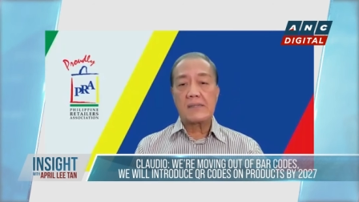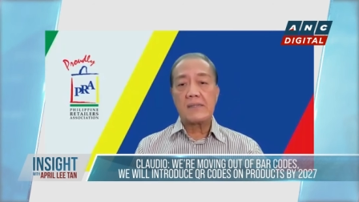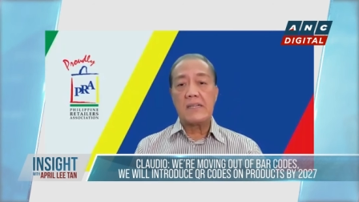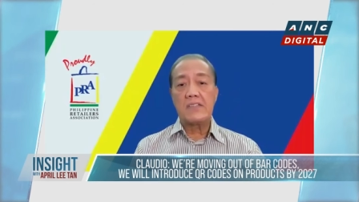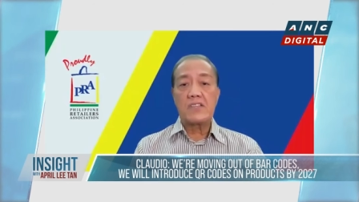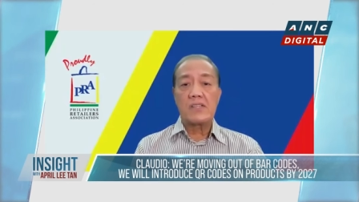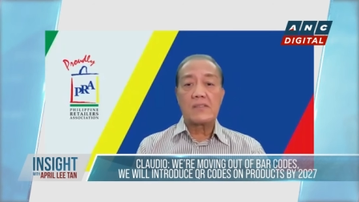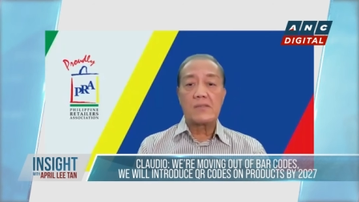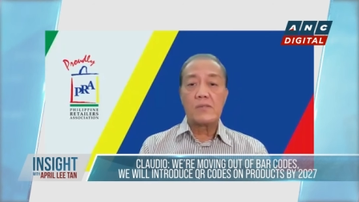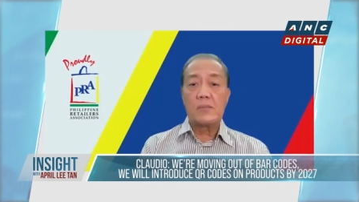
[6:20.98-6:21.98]

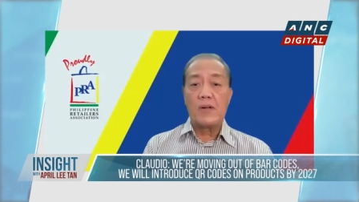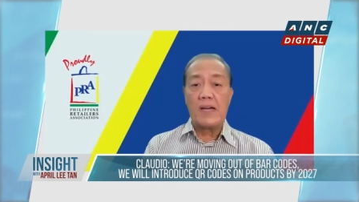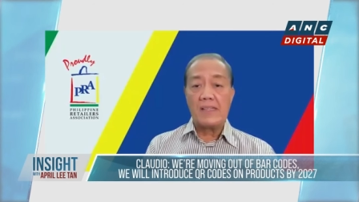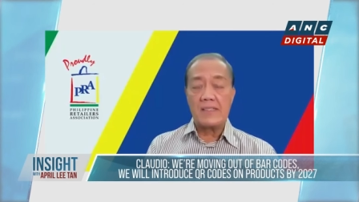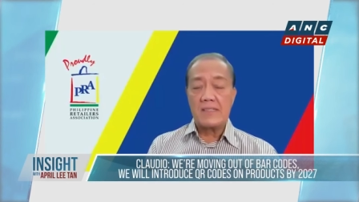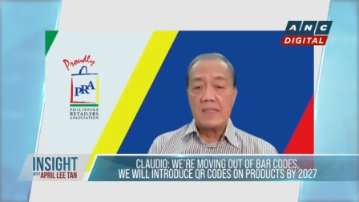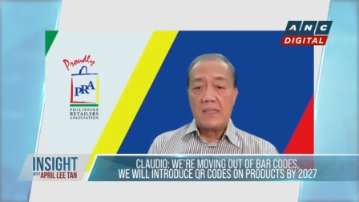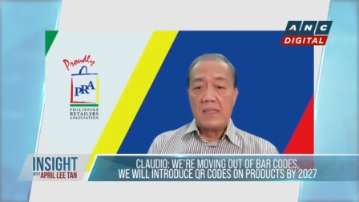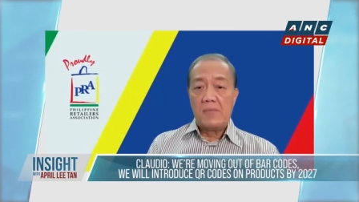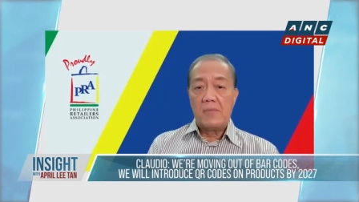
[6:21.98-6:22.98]
credential to the brands
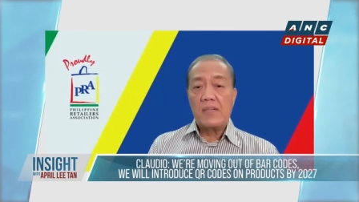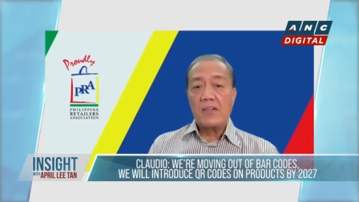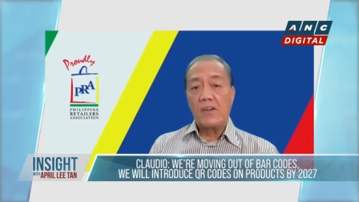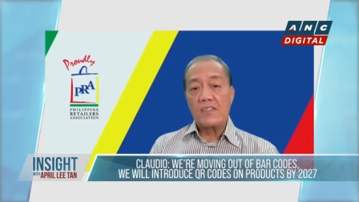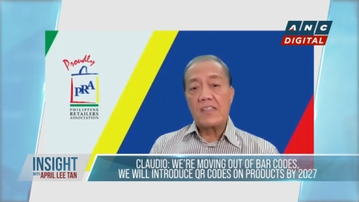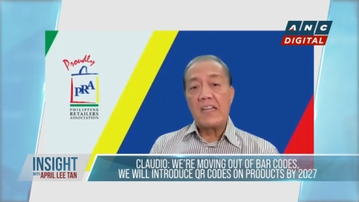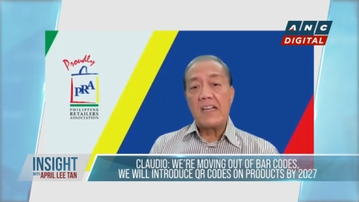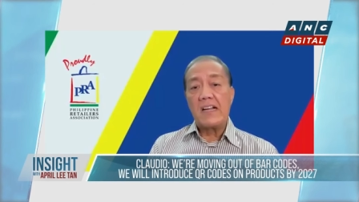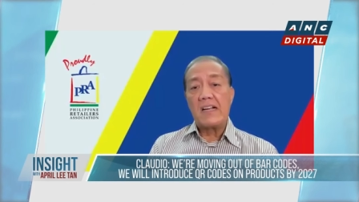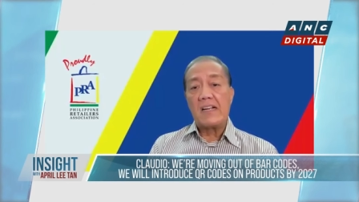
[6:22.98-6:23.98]
because
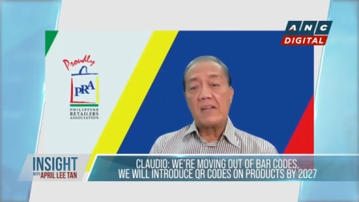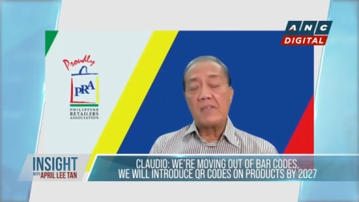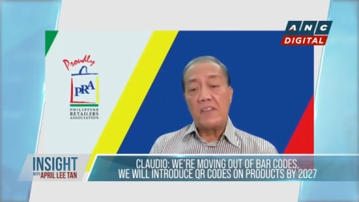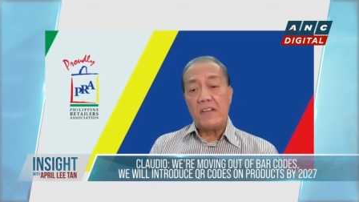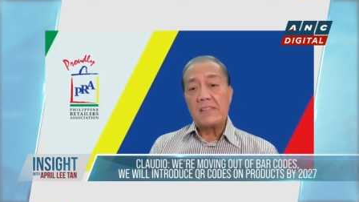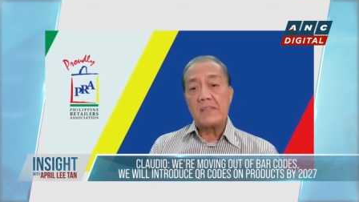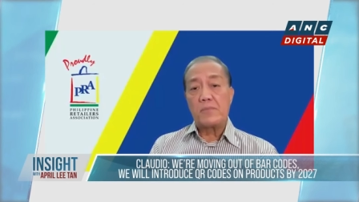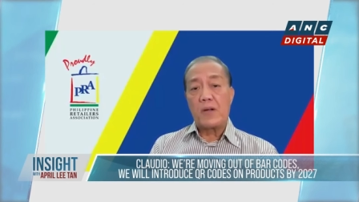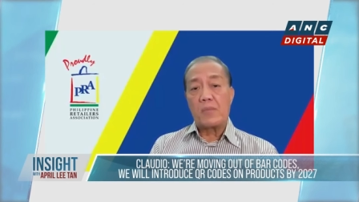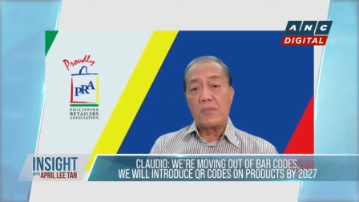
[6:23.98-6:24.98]
they are
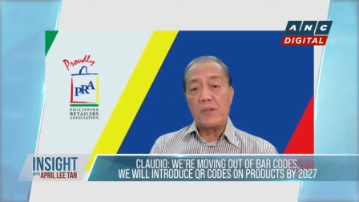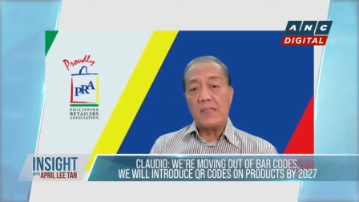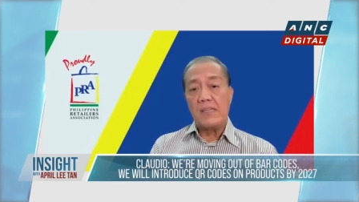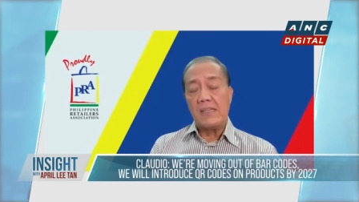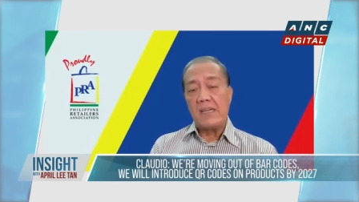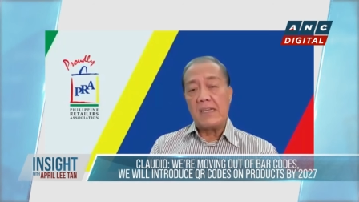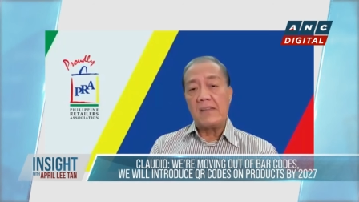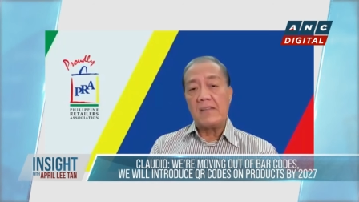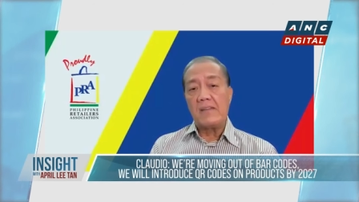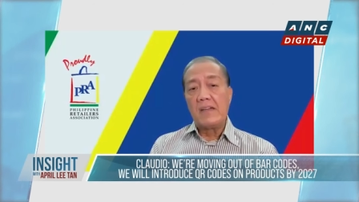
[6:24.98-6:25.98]
vetted properly
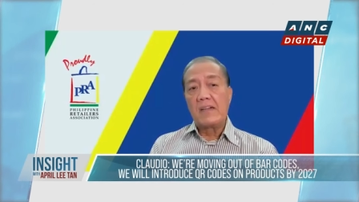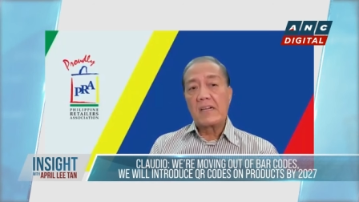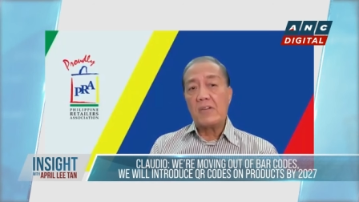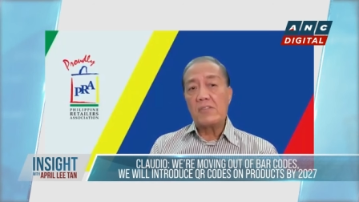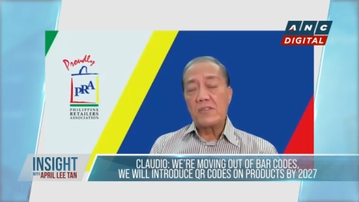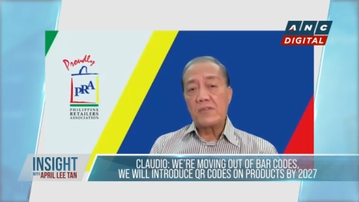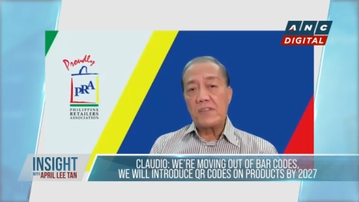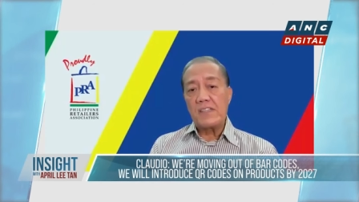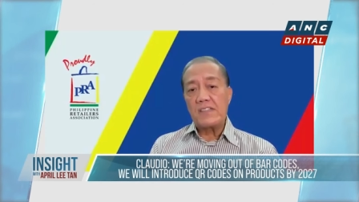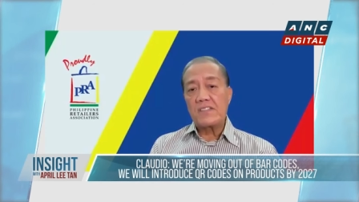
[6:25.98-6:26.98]
and mm-hmm.
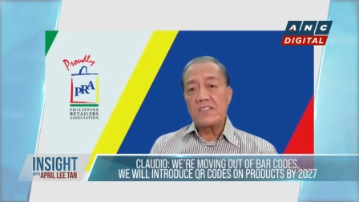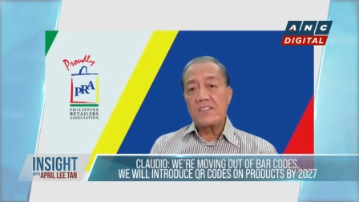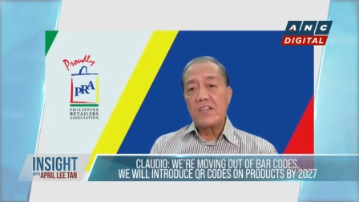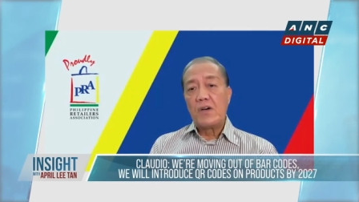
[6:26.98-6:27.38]
counterfeits